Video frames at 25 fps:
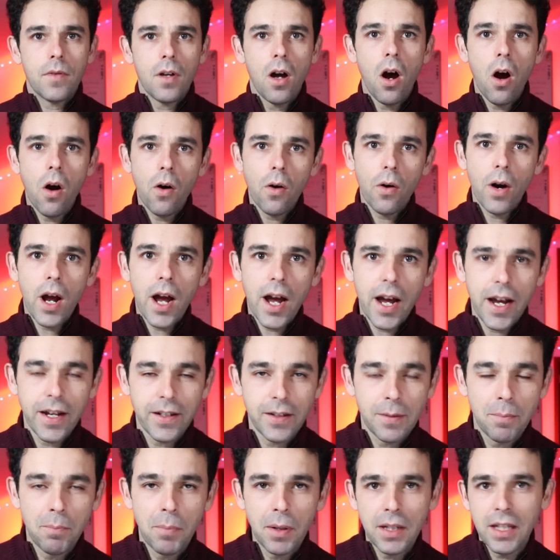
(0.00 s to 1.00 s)
all
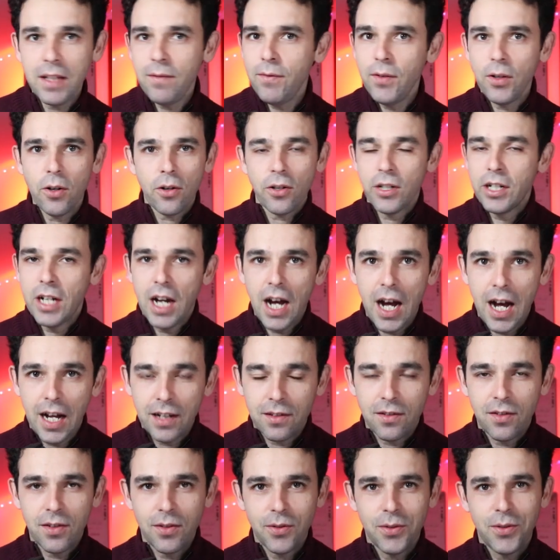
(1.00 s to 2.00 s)
right, believe it or
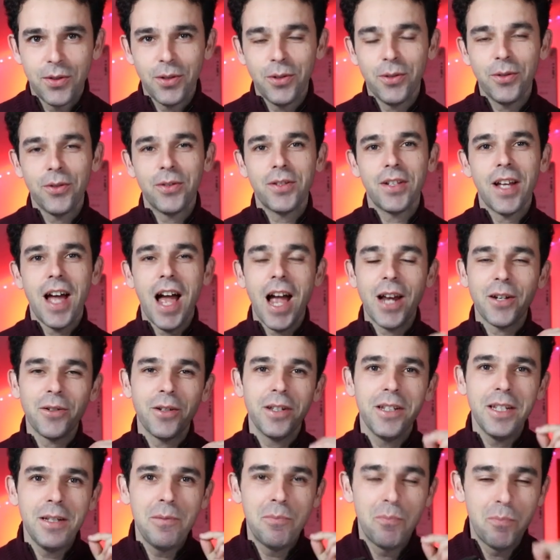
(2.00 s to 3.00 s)
not, there's
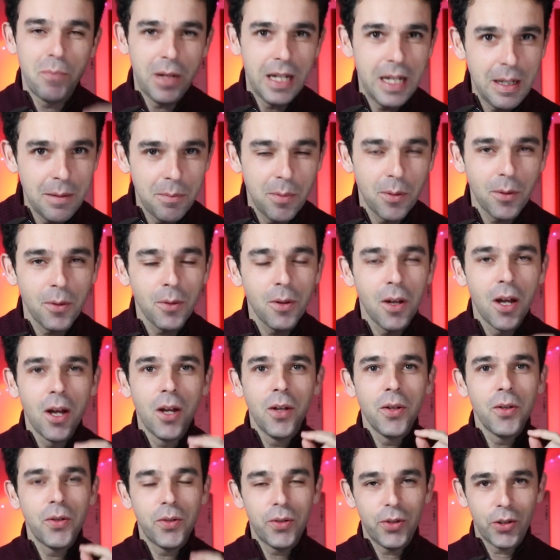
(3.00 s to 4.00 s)
actually people
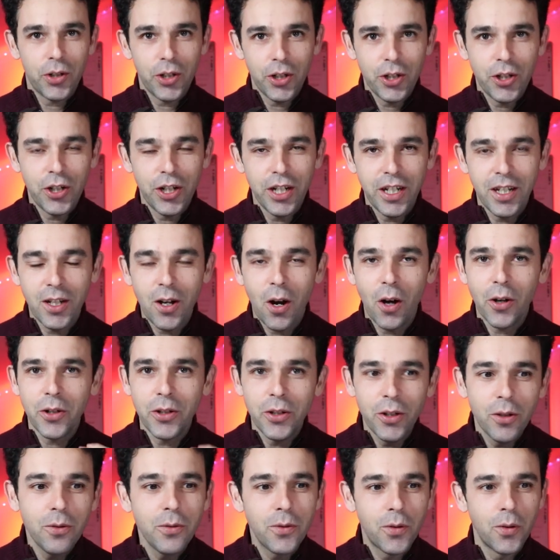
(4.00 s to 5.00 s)
searching
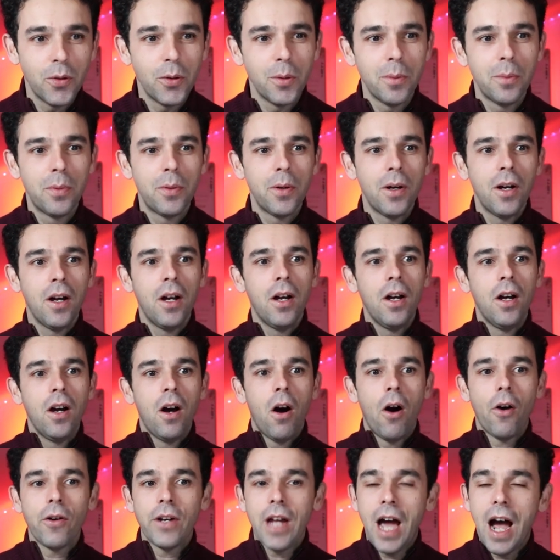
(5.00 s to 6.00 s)
on YouTube
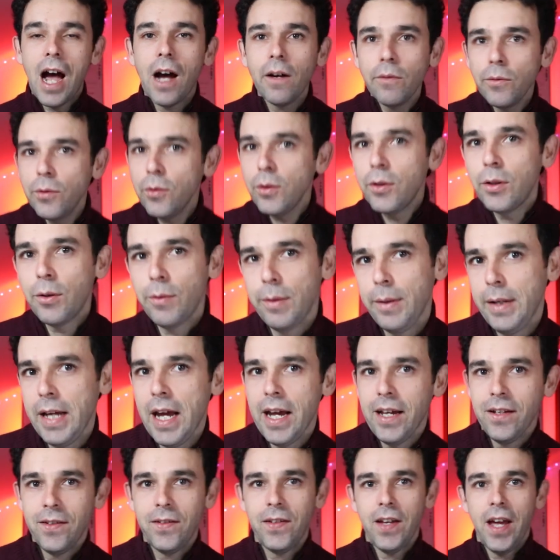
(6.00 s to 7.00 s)
on how to
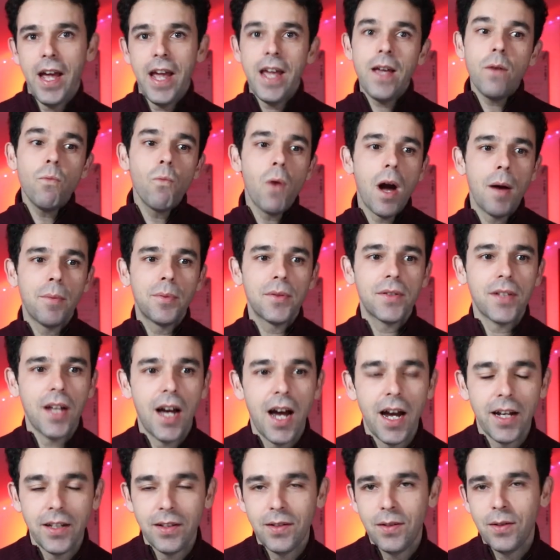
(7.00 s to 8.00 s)
create a
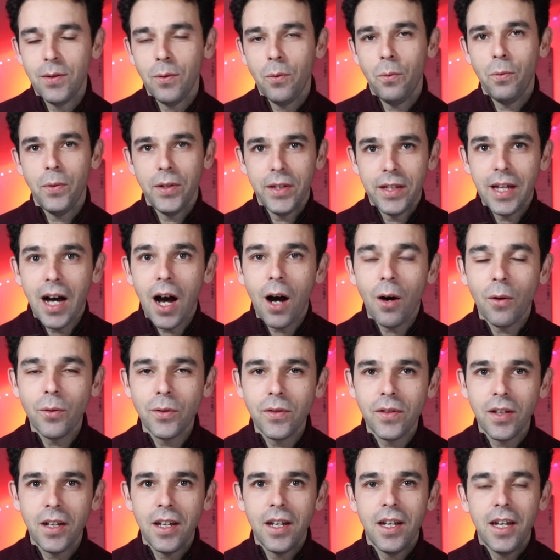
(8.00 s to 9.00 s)
website
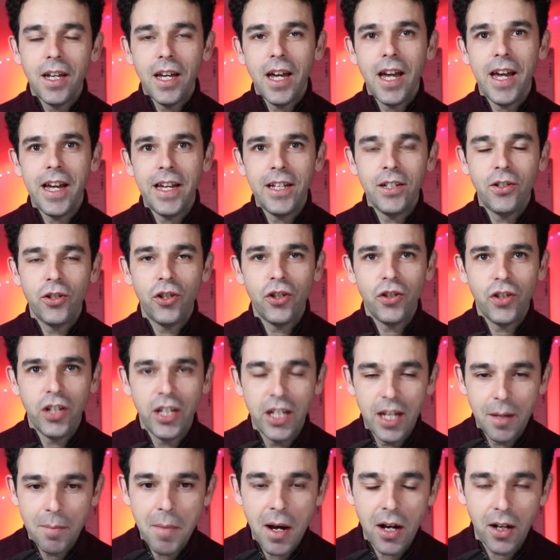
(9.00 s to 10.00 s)
without
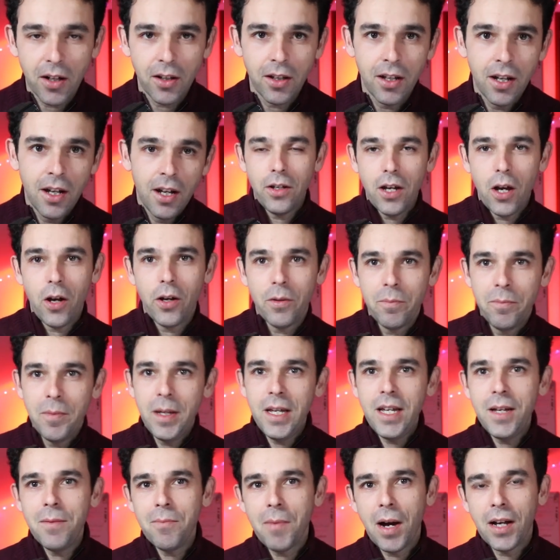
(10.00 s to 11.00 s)
HTML.
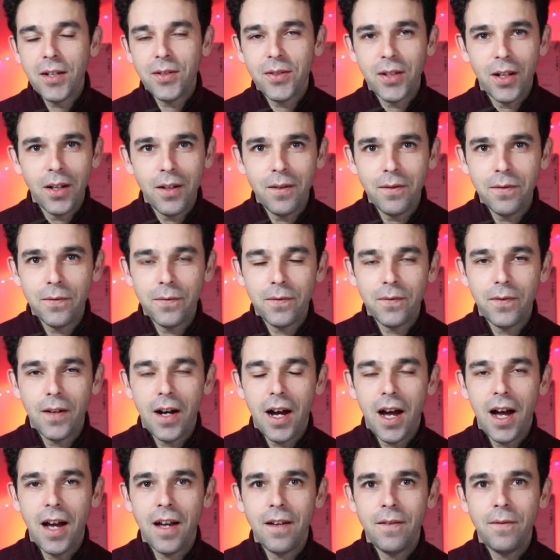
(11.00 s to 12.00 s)
Me, myself,
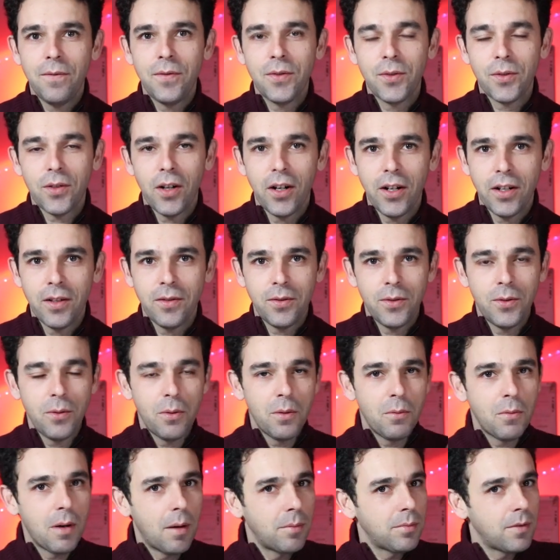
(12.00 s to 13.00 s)
I've started
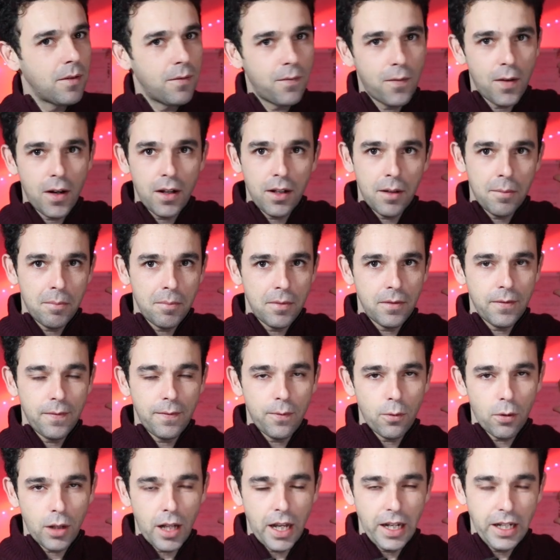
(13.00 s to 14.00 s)
doing web development
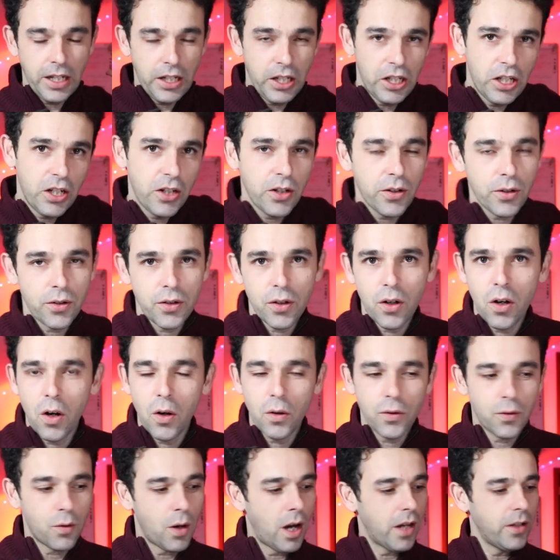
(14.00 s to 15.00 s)
for like years
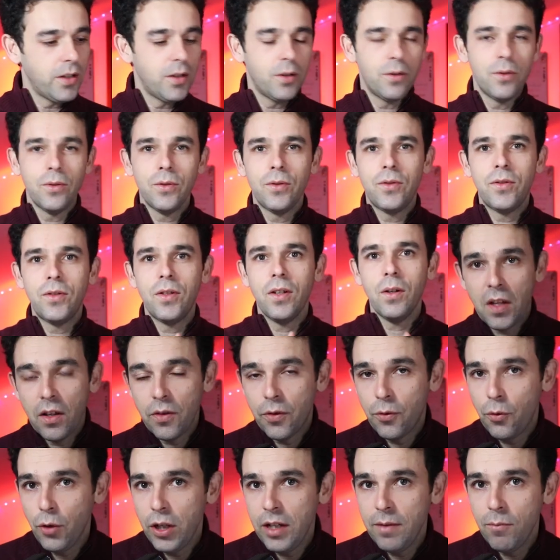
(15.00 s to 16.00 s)
ago. So I used
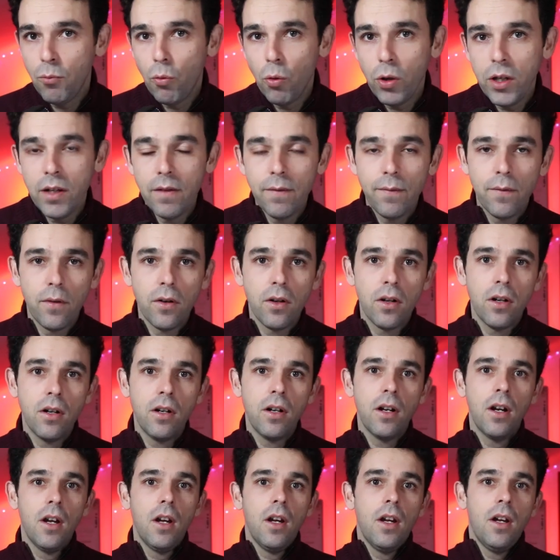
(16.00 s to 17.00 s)

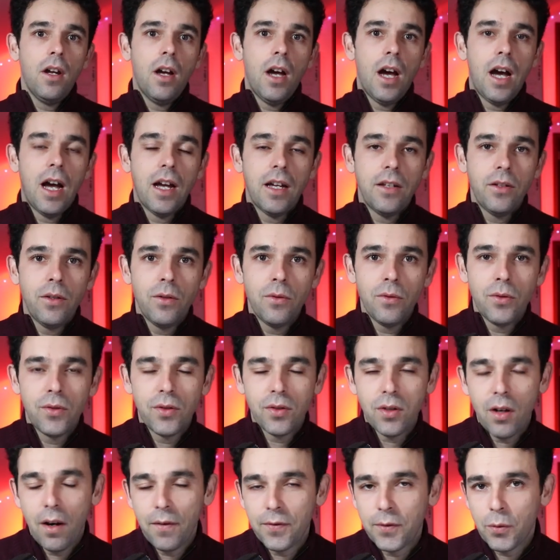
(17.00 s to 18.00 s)
Dreamweaver. I used
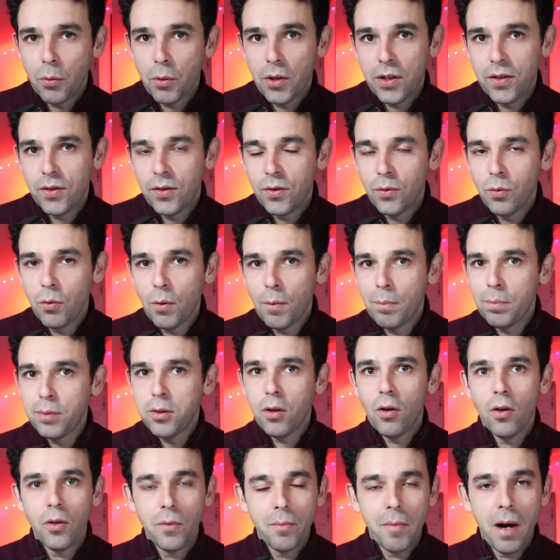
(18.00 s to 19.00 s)
softwares to
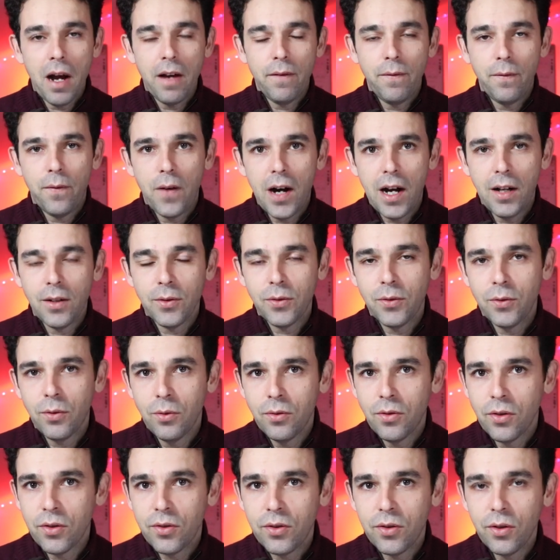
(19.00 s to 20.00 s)
upload my files
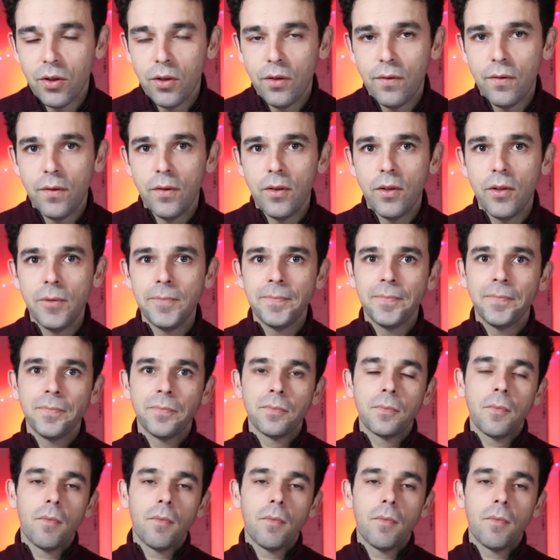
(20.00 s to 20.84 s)
to the server.